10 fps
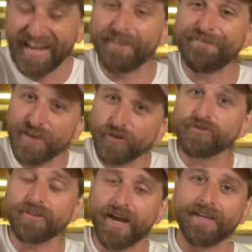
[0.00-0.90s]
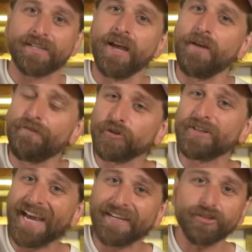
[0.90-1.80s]
It feels nice. It feels
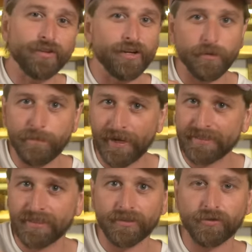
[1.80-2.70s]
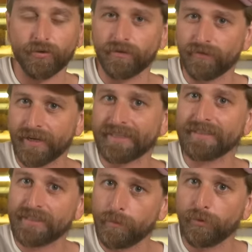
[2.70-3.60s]
nicer than your basic sort of like
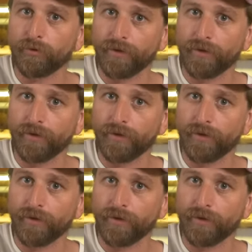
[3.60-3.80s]
simple